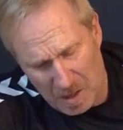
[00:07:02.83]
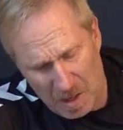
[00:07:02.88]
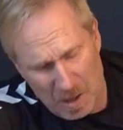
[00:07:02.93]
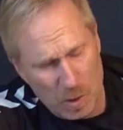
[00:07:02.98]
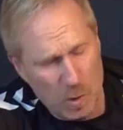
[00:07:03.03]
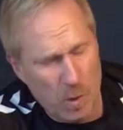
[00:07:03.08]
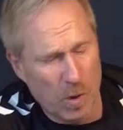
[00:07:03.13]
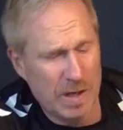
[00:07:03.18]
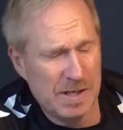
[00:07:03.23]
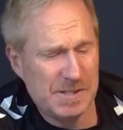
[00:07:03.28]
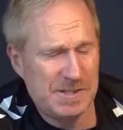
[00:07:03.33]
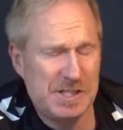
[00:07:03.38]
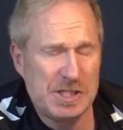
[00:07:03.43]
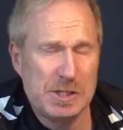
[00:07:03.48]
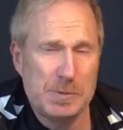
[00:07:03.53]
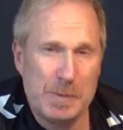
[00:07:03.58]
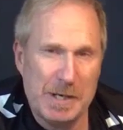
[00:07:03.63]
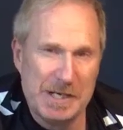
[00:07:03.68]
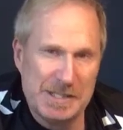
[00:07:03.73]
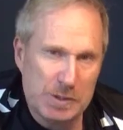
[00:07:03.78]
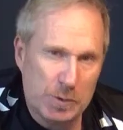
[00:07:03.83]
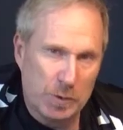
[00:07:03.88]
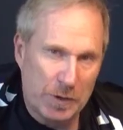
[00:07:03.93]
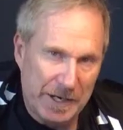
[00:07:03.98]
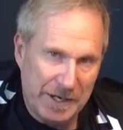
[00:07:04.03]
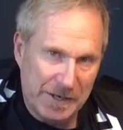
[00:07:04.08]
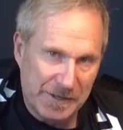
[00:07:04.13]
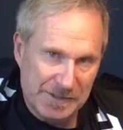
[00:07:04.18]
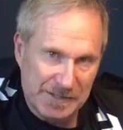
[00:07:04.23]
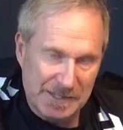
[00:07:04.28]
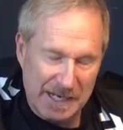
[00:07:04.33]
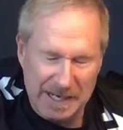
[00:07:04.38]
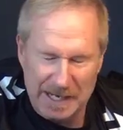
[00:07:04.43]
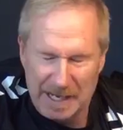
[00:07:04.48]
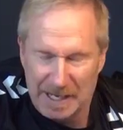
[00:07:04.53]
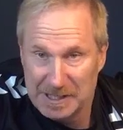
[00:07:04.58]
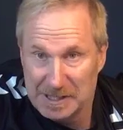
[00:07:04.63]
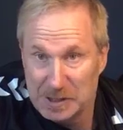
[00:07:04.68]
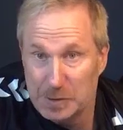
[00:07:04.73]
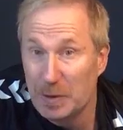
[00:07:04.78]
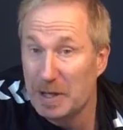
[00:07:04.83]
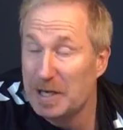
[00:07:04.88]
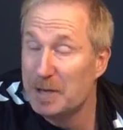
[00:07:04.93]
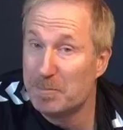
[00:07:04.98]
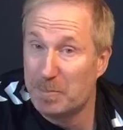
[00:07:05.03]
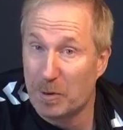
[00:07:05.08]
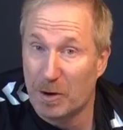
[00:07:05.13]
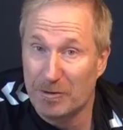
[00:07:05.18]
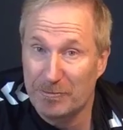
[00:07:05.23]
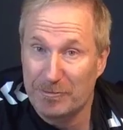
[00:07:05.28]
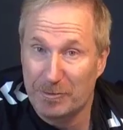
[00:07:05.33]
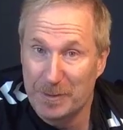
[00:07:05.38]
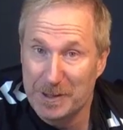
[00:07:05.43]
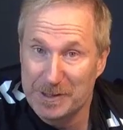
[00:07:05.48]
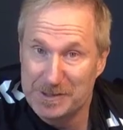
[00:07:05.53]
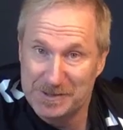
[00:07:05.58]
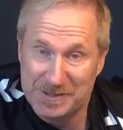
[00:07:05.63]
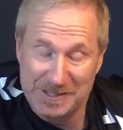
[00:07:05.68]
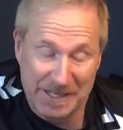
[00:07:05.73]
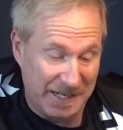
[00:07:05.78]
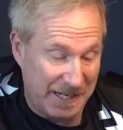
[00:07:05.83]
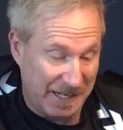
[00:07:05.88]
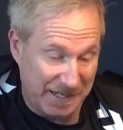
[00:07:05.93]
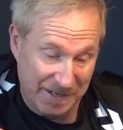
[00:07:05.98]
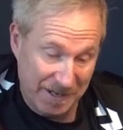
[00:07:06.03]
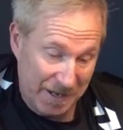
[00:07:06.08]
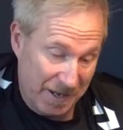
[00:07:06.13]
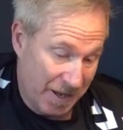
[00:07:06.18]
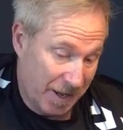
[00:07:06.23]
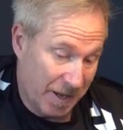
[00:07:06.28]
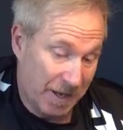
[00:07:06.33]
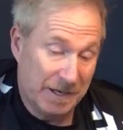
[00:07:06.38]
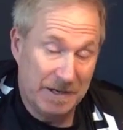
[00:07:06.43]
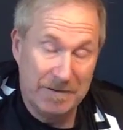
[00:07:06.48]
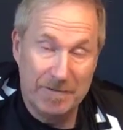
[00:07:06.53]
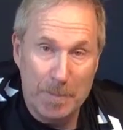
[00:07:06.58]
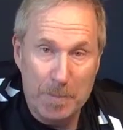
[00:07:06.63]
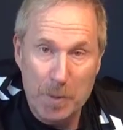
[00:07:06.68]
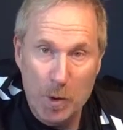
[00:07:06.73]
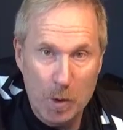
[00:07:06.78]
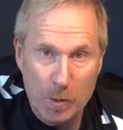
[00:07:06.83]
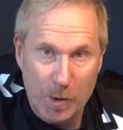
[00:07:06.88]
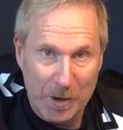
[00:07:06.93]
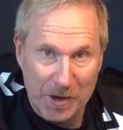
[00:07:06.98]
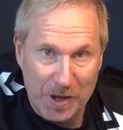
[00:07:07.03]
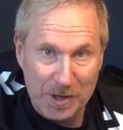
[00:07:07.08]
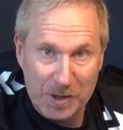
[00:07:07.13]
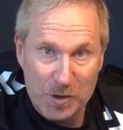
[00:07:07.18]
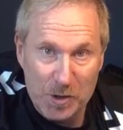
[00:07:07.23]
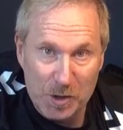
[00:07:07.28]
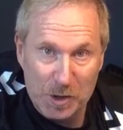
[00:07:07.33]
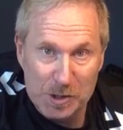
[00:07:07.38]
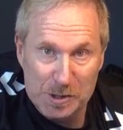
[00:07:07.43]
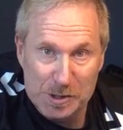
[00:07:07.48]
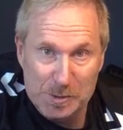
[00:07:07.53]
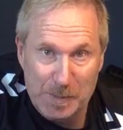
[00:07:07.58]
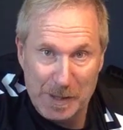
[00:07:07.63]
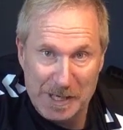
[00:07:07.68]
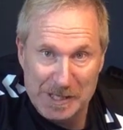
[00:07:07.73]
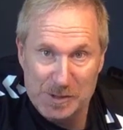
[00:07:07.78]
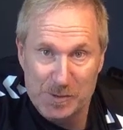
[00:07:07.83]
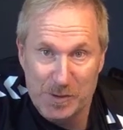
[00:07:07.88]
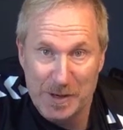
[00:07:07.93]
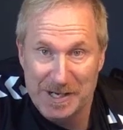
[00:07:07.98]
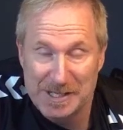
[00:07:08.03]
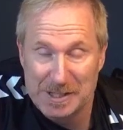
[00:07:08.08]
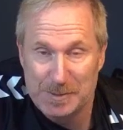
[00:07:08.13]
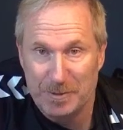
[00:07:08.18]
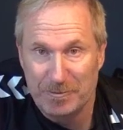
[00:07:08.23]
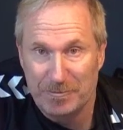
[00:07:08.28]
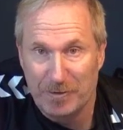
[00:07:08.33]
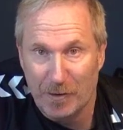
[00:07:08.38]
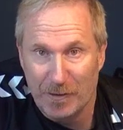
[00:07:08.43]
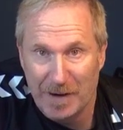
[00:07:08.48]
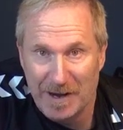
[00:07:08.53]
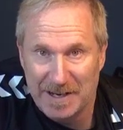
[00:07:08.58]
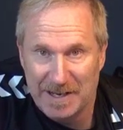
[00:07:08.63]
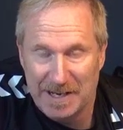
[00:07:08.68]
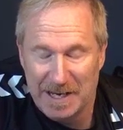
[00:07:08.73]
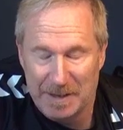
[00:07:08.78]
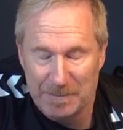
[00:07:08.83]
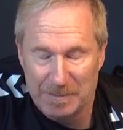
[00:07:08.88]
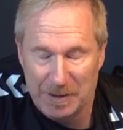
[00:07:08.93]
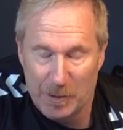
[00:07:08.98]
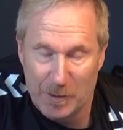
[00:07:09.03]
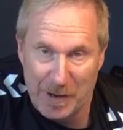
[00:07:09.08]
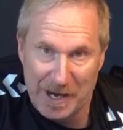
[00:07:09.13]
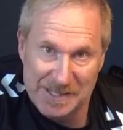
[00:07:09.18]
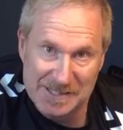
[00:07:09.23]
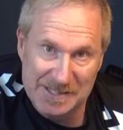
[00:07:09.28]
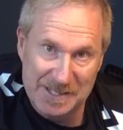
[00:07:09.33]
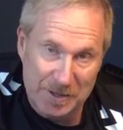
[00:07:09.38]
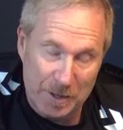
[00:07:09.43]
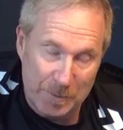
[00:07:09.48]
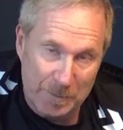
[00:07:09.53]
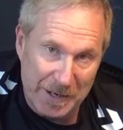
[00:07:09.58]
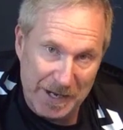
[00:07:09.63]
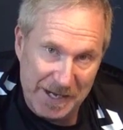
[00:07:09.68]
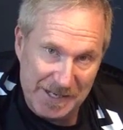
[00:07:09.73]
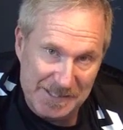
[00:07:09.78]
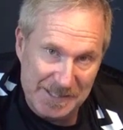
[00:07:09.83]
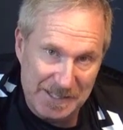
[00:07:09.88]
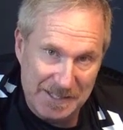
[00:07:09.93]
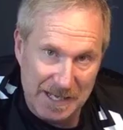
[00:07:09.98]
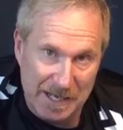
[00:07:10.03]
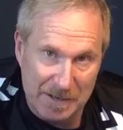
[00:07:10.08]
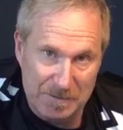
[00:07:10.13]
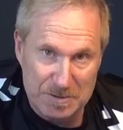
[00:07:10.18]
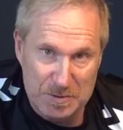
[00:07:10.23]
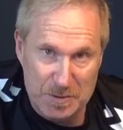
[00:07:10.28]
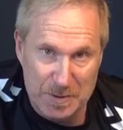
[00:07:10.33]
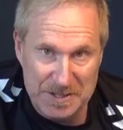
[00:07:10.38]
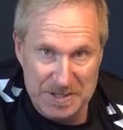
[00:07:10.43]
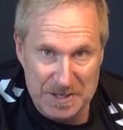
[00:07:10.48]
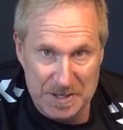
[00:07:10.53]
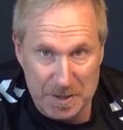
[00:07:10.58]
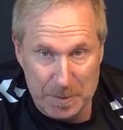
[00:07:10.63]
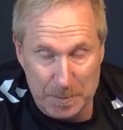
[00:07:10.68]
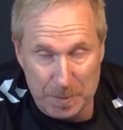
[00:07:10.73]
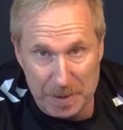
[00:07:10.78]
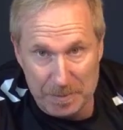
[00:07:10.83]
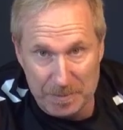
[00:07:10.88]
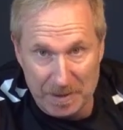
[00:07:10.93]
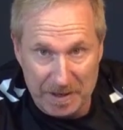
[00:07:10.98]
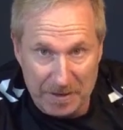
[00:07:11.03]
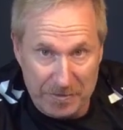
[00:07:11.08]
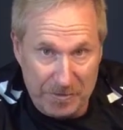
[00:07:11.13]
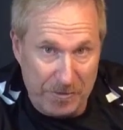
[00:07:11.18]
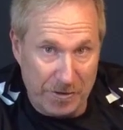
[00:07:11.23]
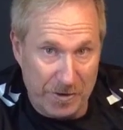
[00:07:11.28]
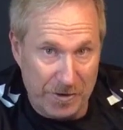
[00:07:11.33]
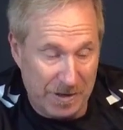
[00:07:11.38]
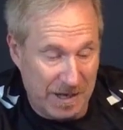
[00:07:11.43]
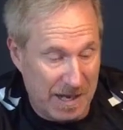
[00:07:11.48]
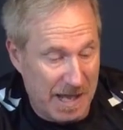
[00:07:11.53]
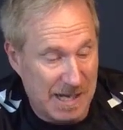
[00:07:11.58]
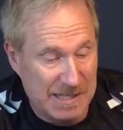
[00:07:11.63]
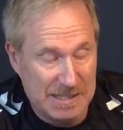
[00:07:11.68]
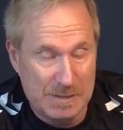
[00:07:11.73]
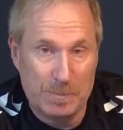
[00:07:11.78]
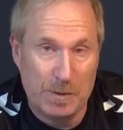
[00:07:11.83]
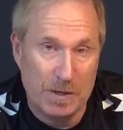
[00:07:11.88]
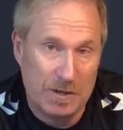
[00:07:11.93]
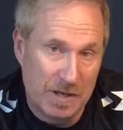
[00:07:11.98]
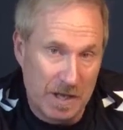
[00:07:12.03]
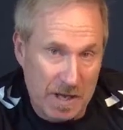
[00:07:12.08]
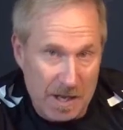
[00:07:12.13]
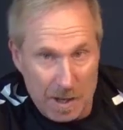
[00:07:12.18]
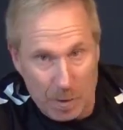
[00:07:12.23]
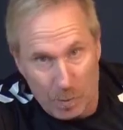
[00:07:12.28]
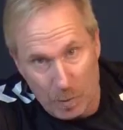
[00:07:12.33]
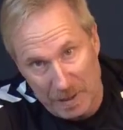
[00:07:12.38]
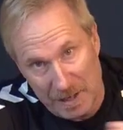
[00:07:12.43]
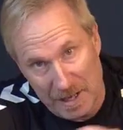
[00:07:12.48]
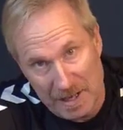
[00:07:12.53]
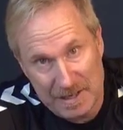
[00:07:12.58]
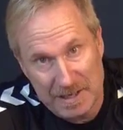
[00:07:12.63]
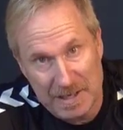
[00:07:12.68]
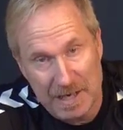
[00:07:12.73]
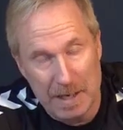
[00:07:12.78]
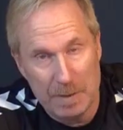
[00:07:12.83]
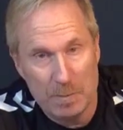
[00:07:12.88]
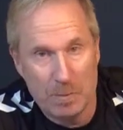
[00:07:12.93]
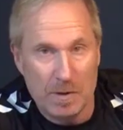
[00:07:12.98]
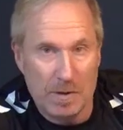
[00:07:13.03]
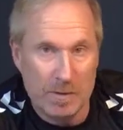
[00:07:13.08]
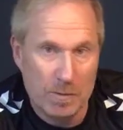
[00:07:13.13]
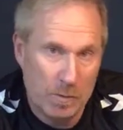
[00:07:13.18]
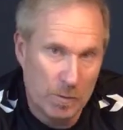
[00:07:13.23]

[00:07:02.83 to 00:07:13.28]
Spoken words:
quality space creators. And it's really important for me to say that Liverpool were not good space creators before I came. They were actually number 18 out of 20 in the Premier League, third last. But when I came,